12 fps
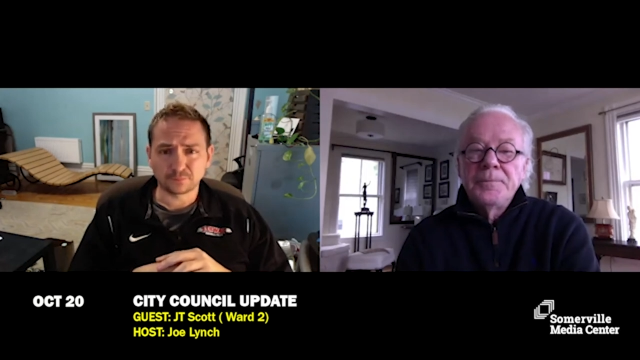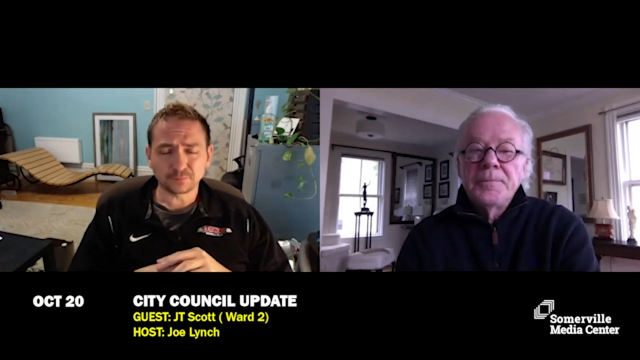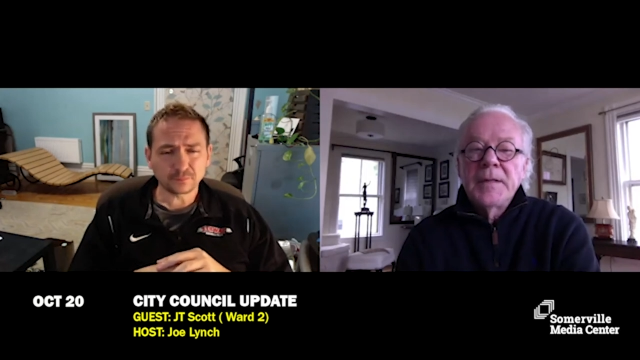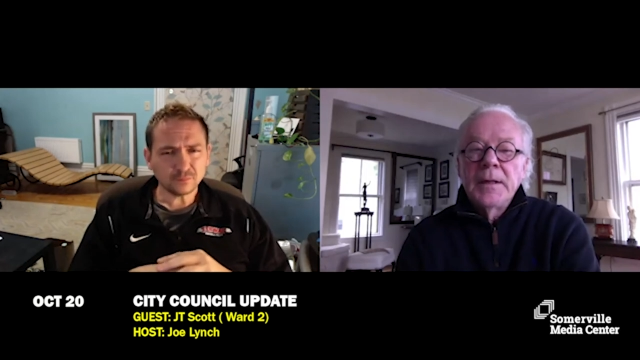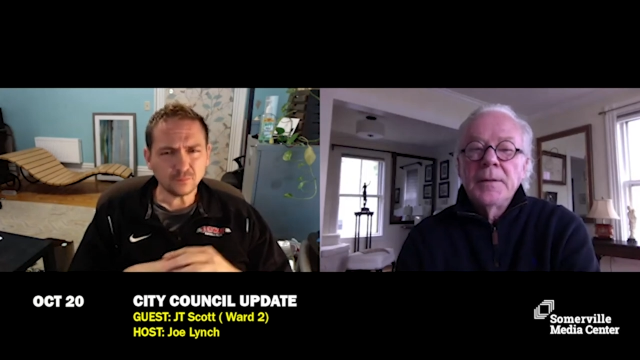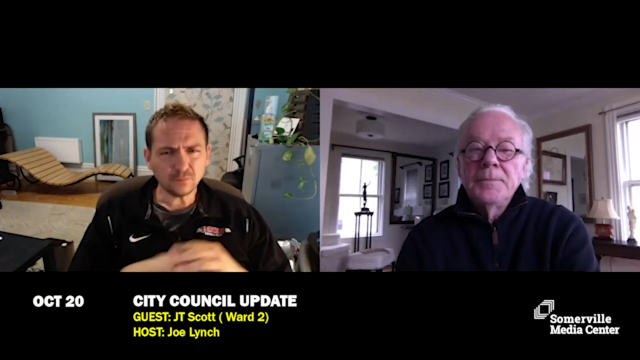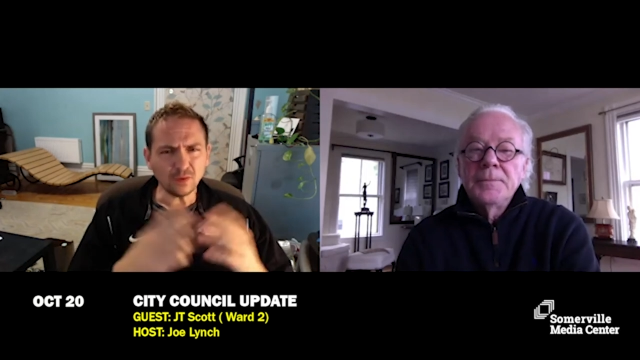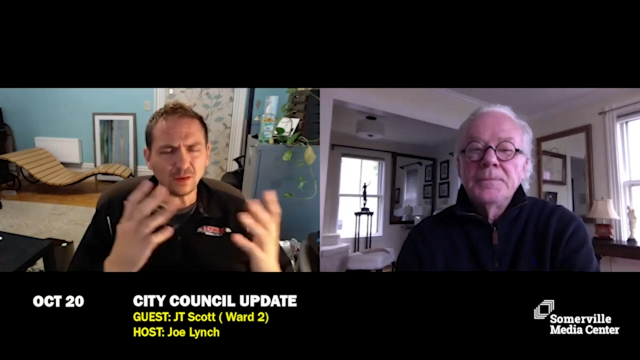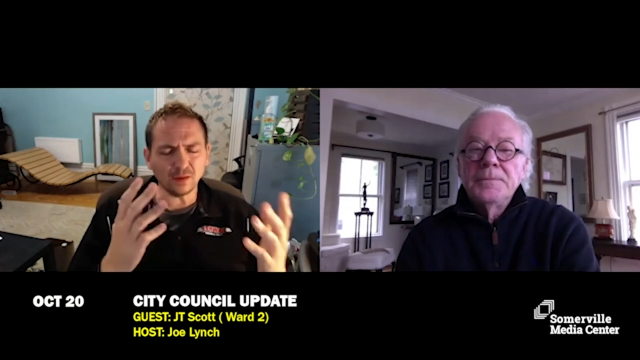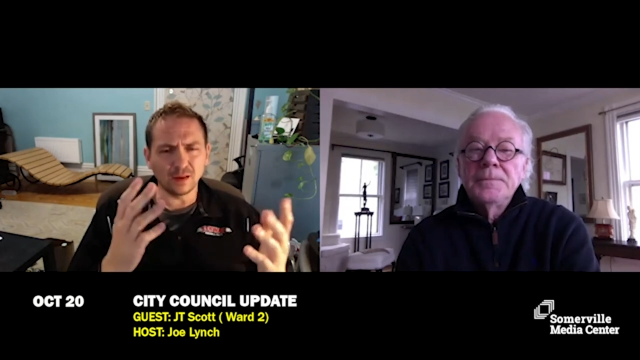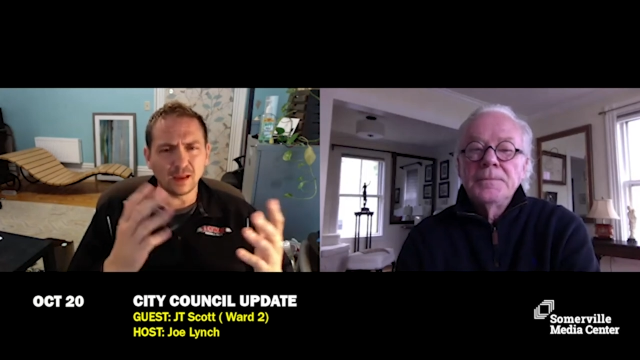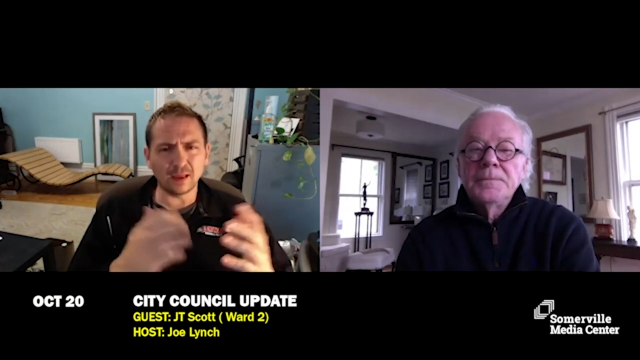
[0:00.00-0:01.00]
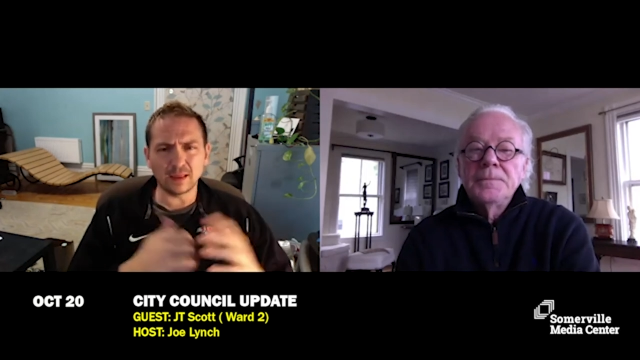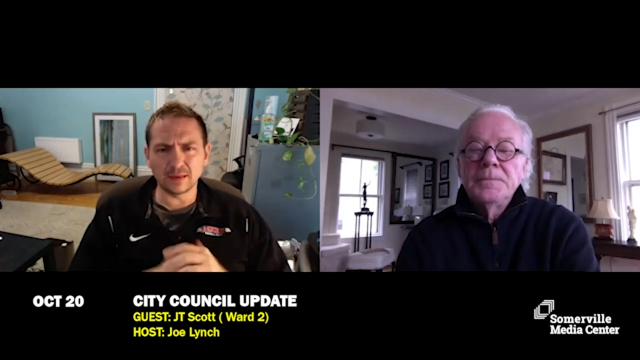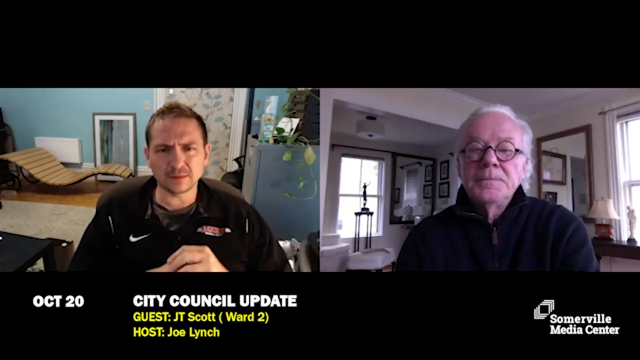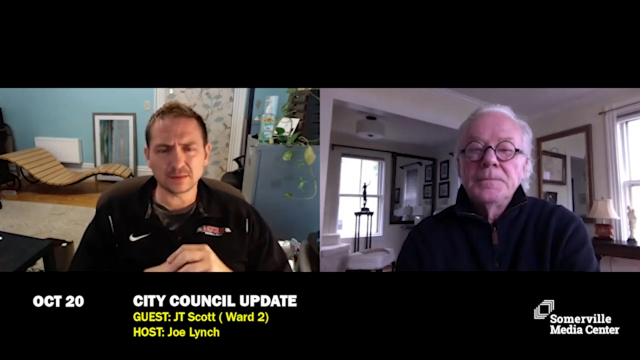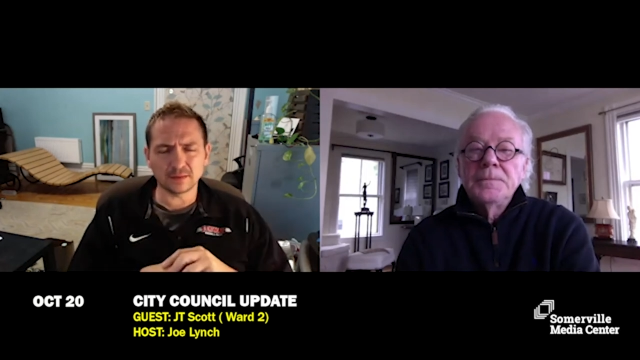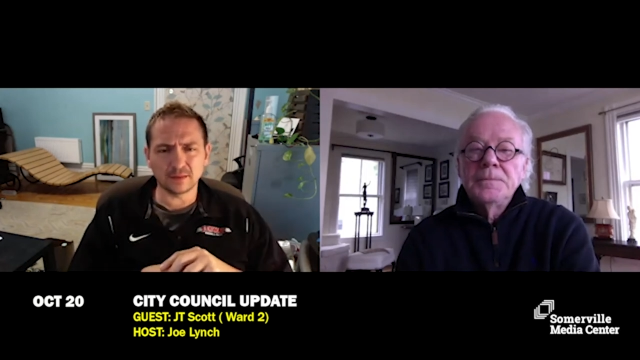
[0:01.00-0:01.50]
Speaker 1: Yeah. Uh,
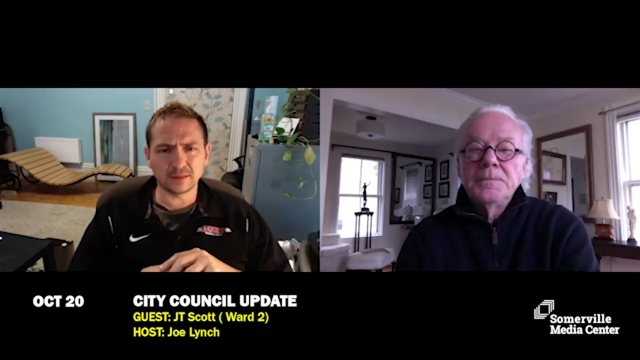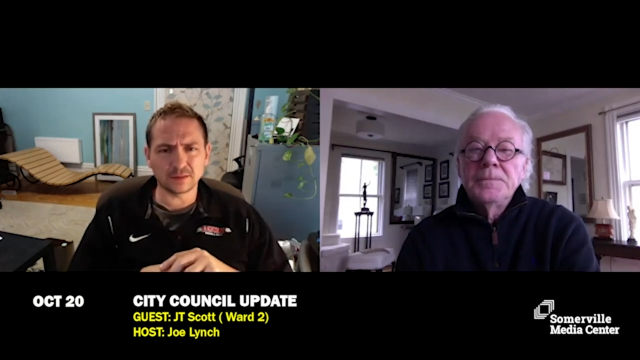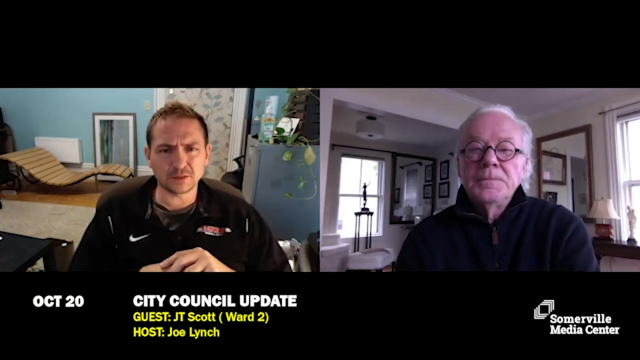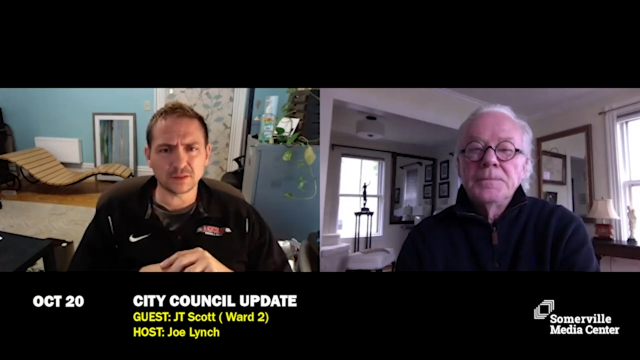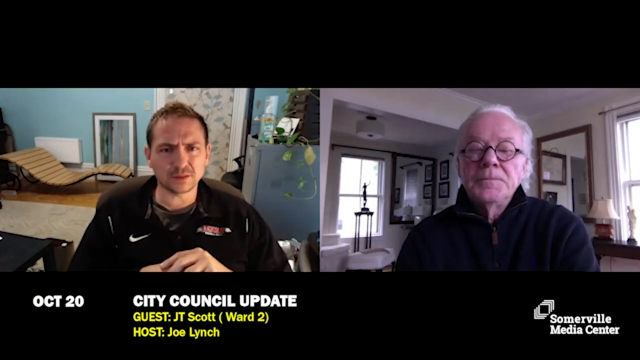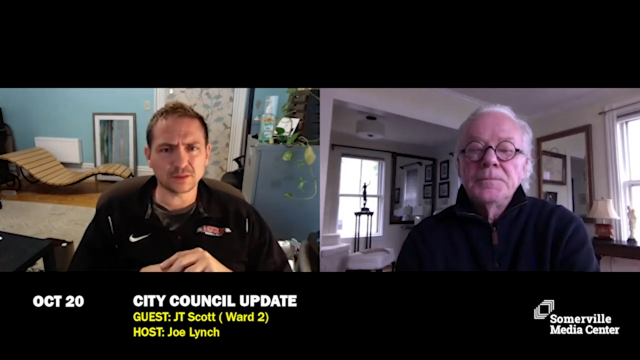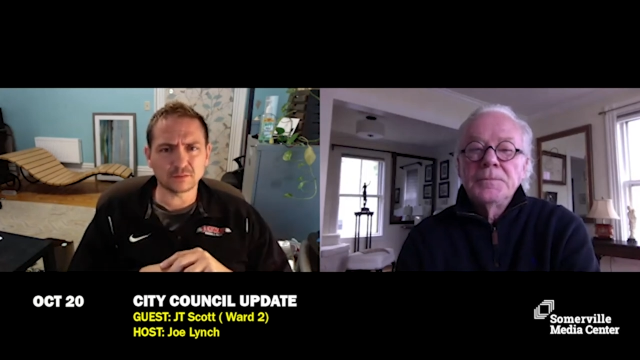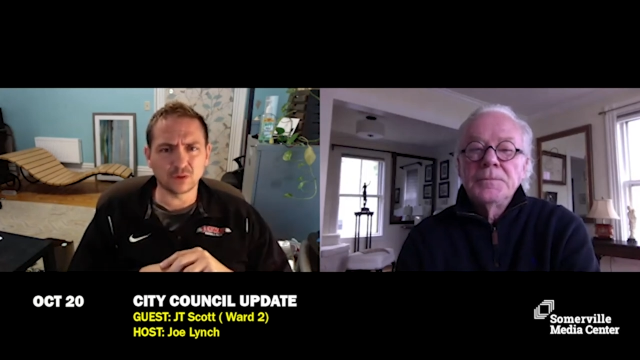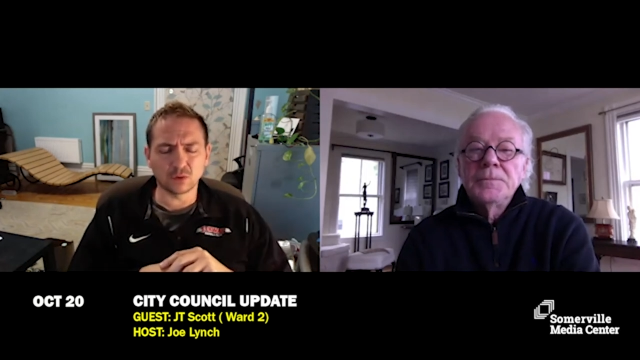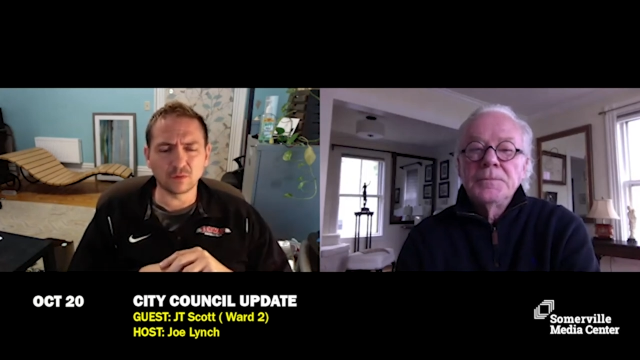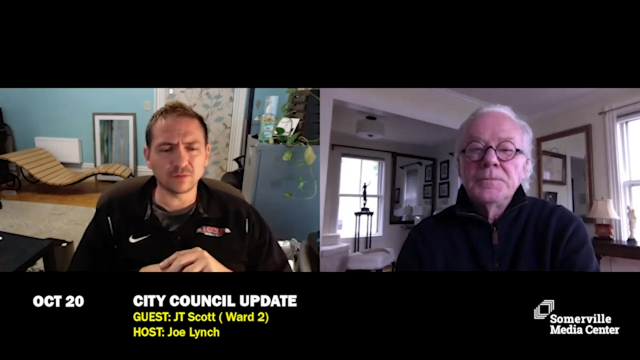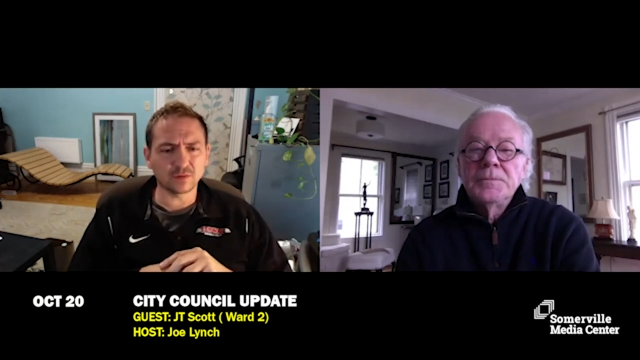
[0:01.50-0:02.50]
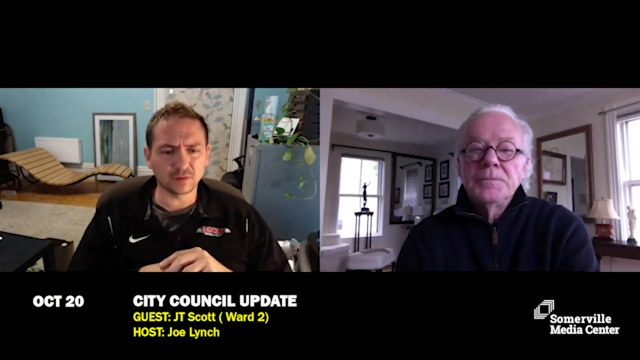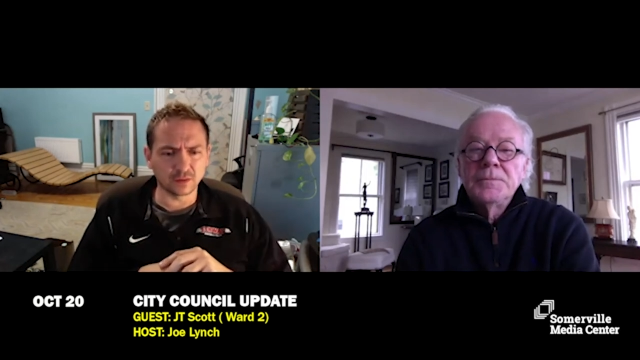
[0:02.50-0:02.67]
it's it's just horrifically